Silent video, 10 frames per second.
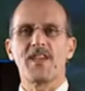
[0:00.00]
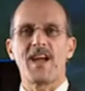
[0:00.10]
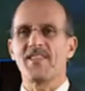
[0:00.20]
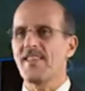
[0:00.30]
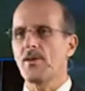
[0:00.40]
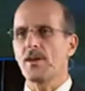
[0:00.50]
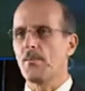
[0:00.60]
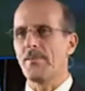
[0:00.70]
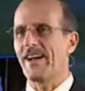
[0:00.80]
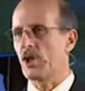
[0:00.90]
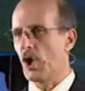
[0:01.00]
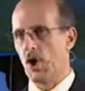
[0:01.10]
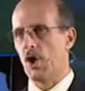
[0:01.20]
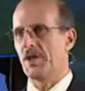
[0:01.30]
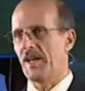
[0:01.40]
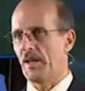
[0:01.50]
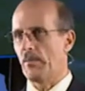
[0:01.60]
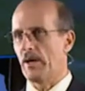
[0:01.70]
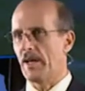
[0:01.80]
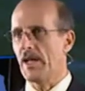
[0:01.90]
dies, they don't come back to haunt
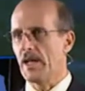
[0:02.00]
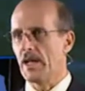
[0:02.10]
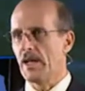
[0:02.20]
anybody.